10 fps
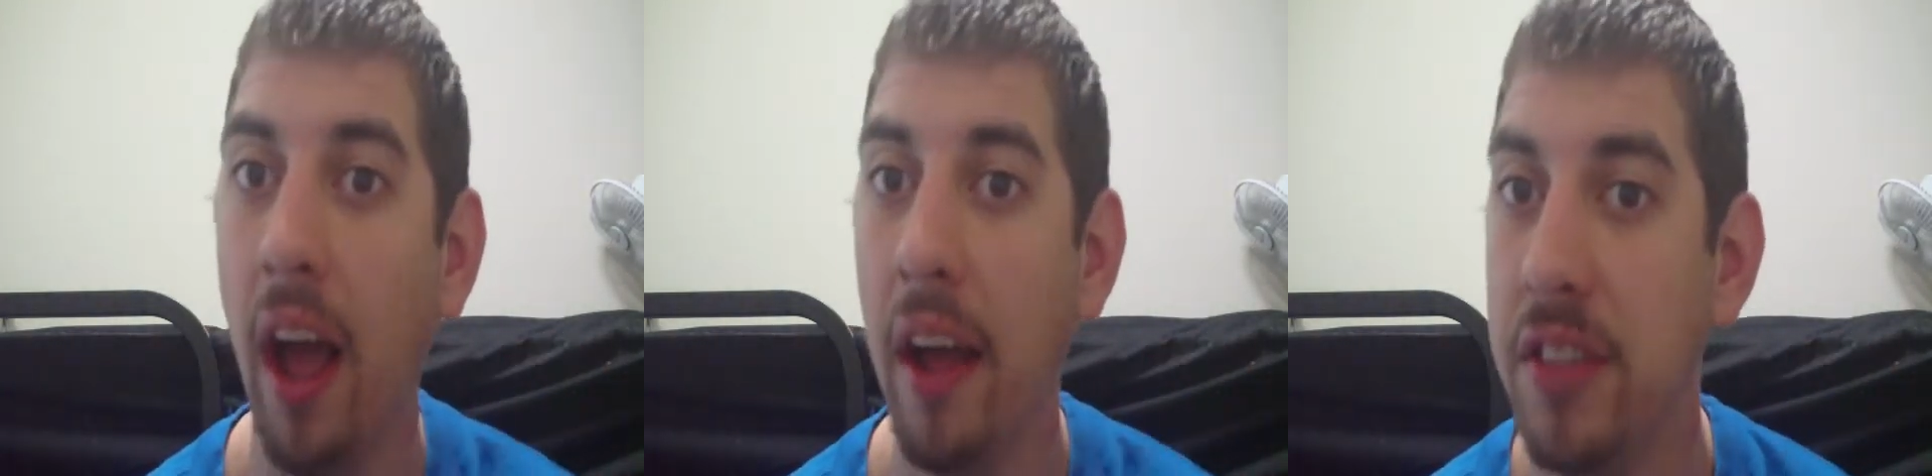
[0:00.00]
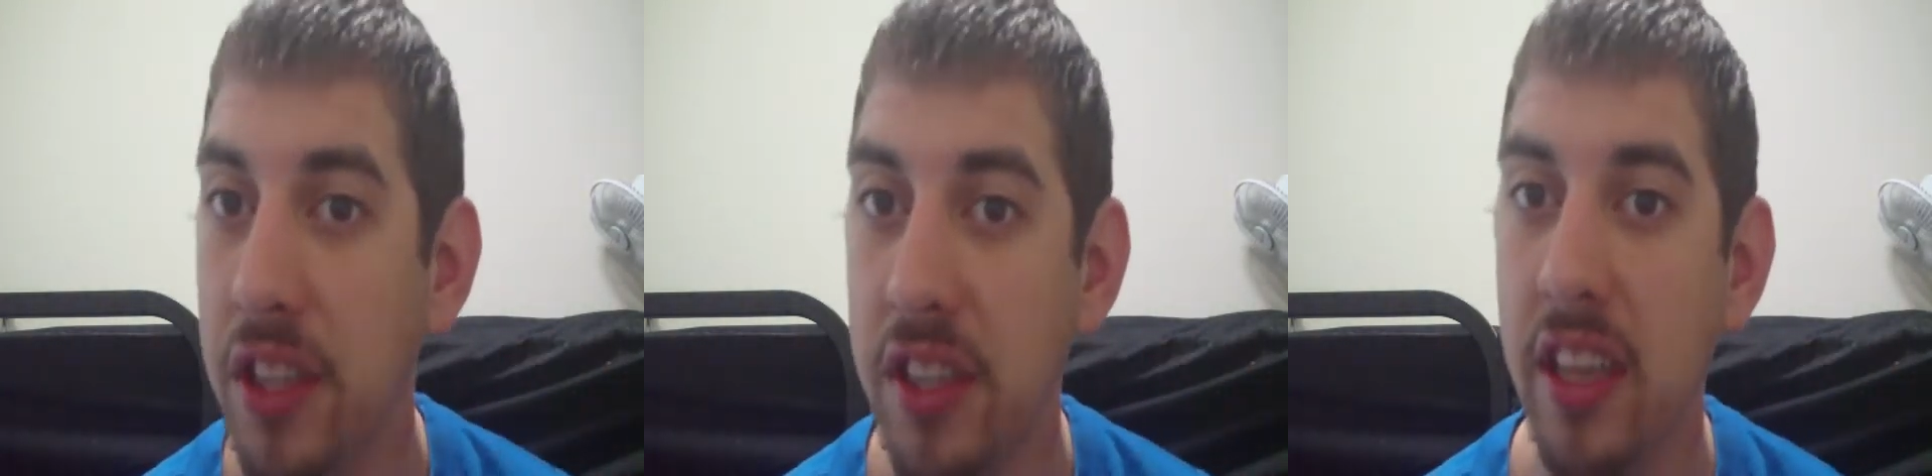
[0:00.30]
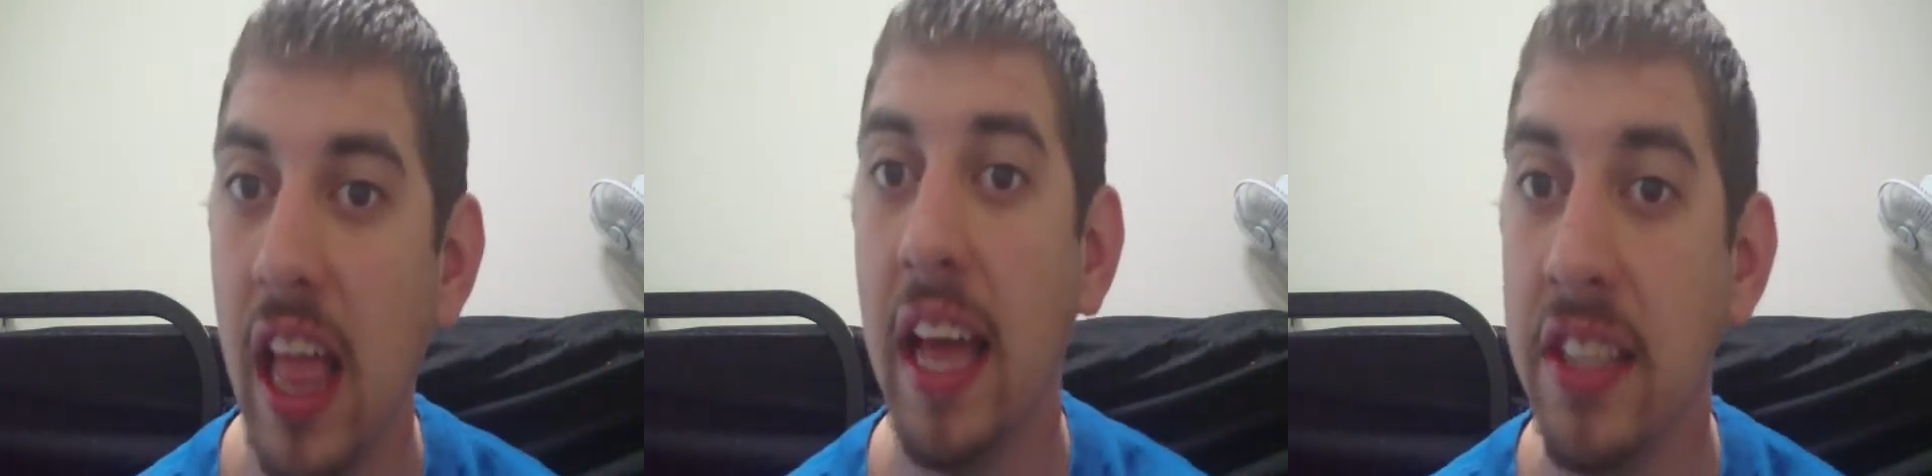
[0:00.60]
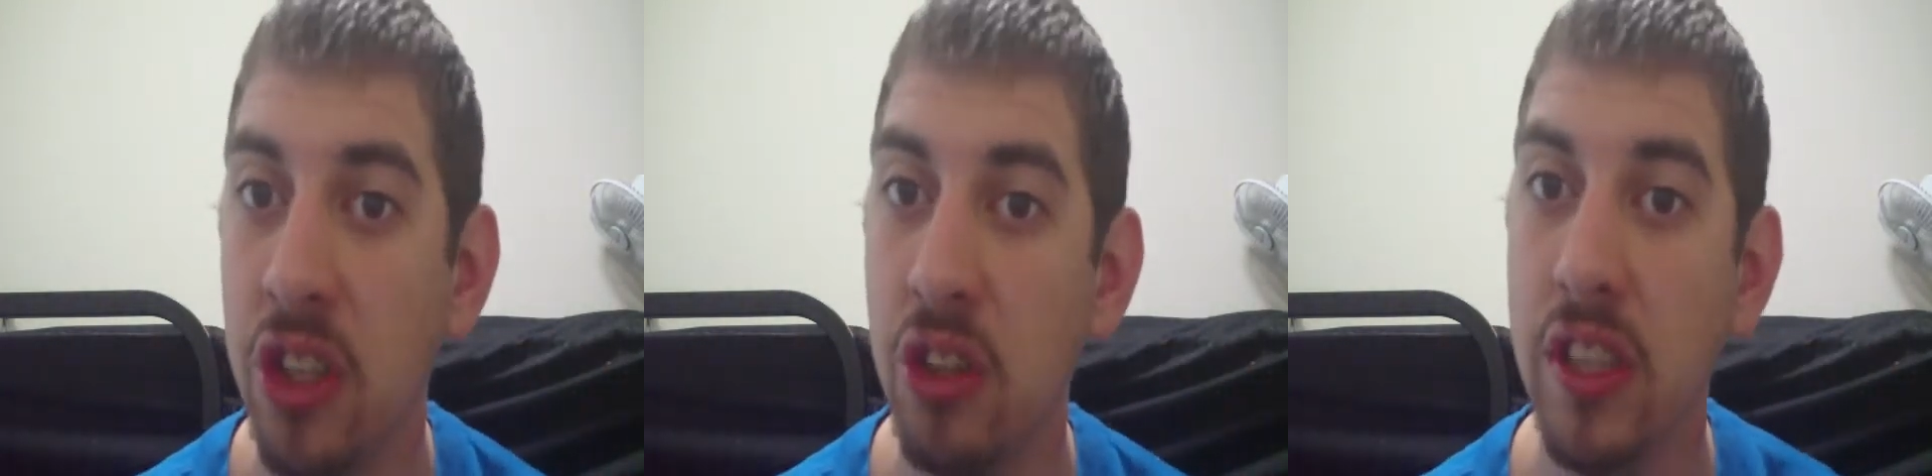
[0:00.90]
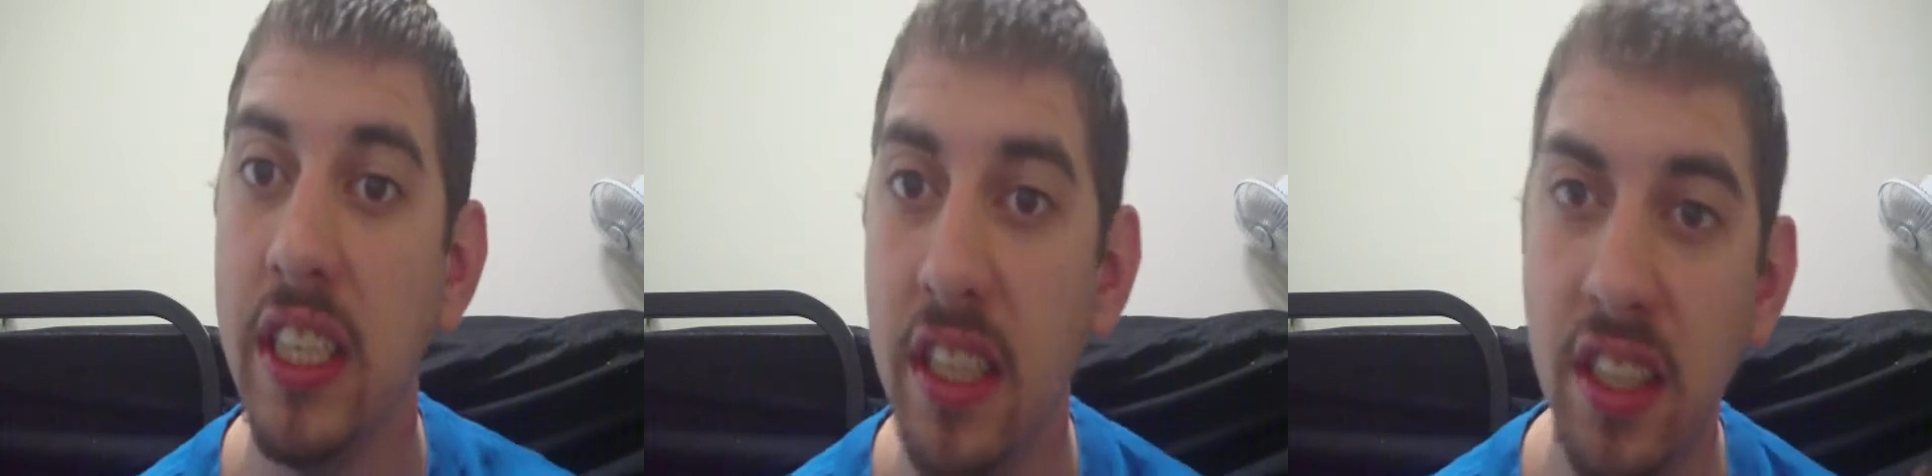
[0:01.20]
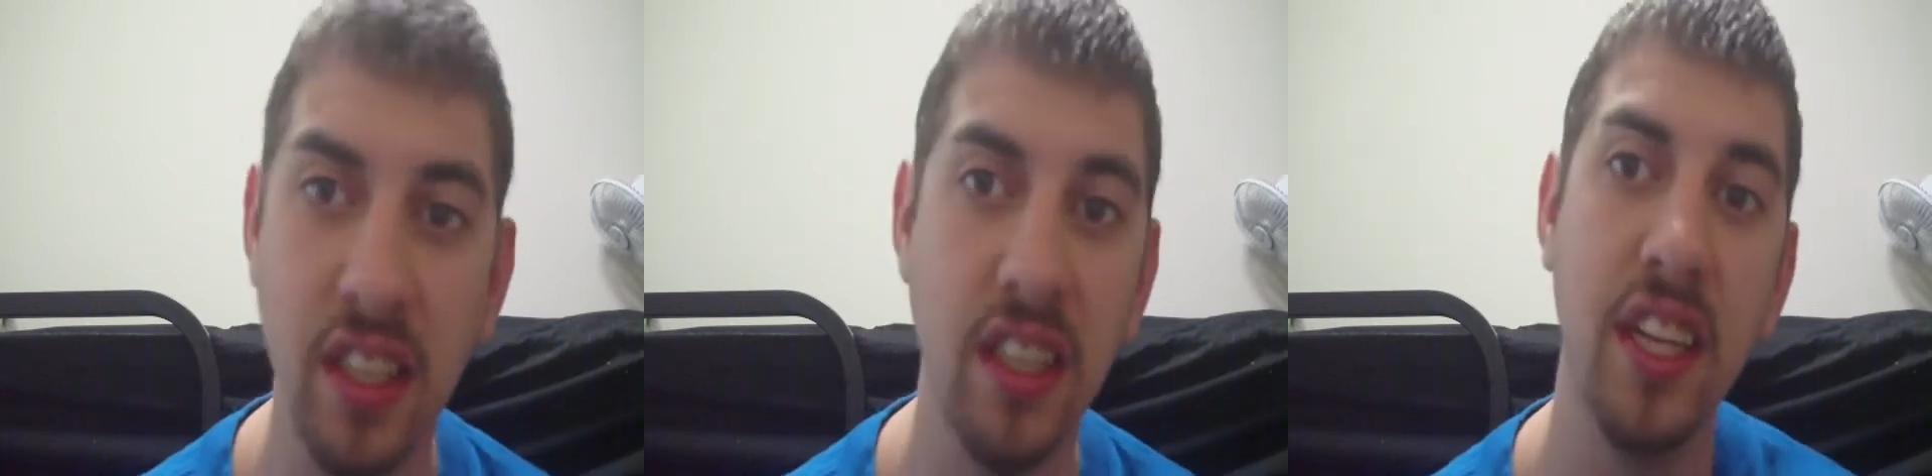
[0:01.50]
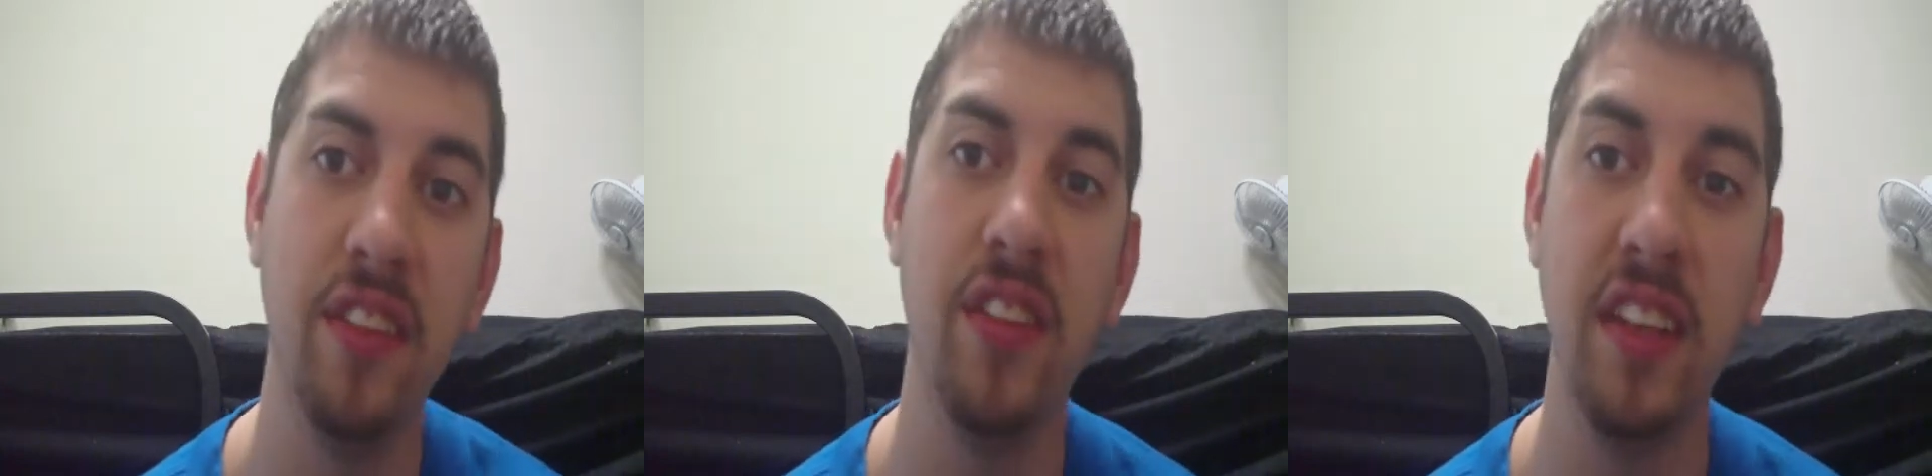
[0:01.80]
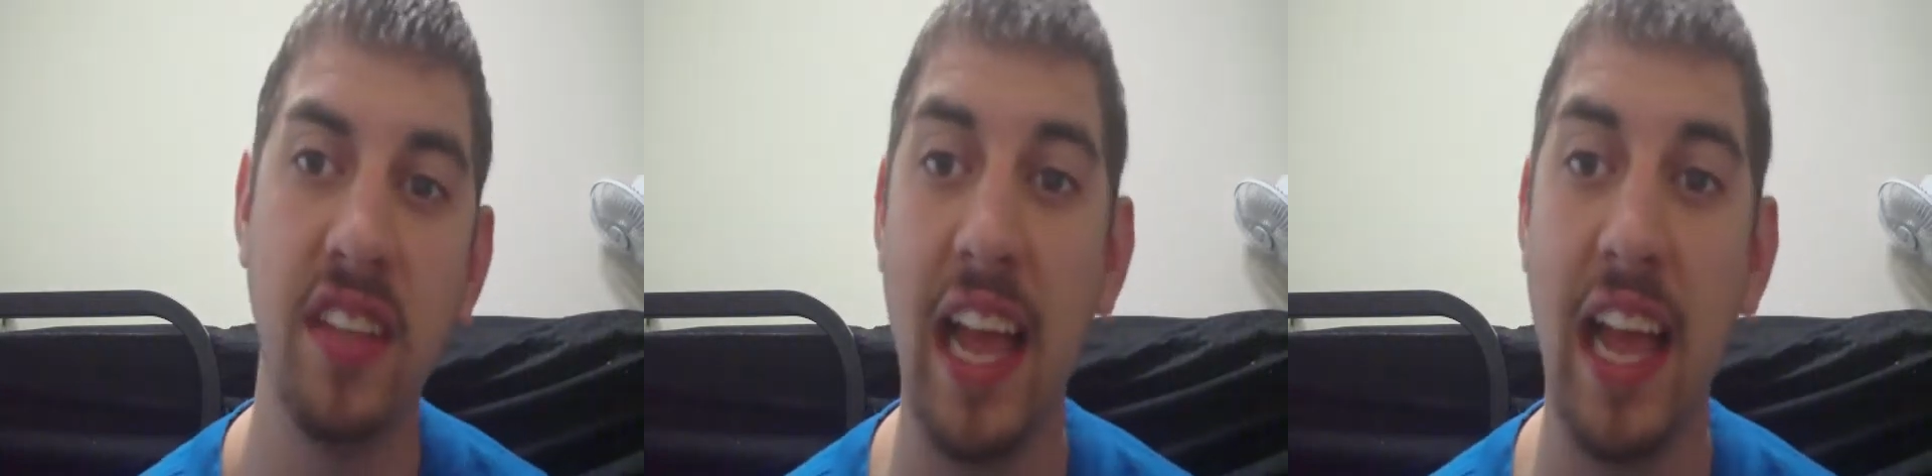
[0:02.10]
I'm just that intrigued to see if it's